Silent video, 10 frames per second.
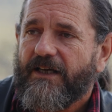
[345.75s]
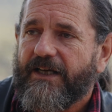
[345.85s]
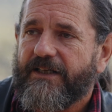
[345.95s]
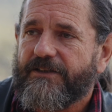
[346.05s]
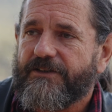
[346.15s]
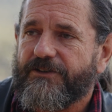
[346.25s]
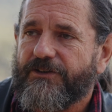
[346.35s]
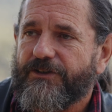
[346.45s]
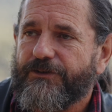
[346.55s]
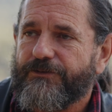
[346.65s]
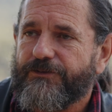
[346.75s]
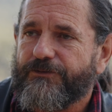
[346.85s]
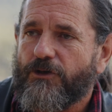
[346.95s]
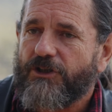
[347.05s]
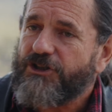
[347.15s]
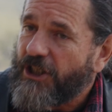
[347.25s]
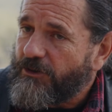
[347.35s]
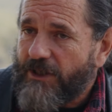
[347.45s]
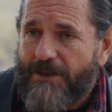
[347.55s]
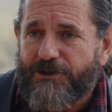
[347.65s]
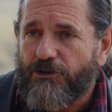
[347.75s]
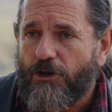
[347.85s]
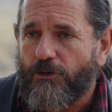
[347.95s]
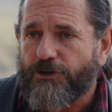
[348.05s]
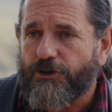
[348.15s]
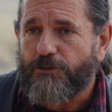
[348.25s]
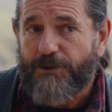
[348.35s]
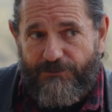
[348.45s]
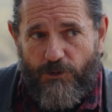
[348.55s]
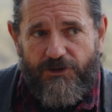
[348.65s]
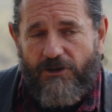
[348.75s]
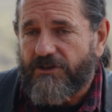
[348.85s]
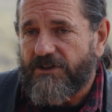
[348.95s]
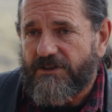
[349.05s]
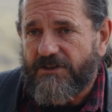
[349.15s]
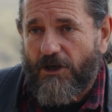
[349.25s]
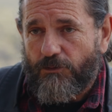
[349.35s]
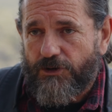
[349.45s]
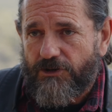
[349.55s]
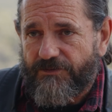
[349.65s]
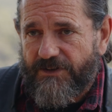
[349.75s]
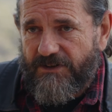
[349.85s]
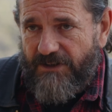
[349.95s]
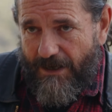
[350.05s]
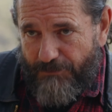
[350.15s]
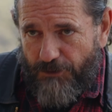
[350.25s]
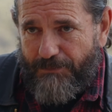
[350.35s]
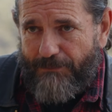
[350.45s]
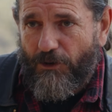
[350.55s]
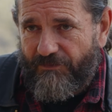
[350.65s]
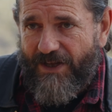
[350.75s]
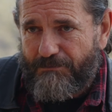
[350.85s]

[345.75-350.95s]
And you've got general Aboriginal culture too, but you've also got the culture of the Aboriginal people of that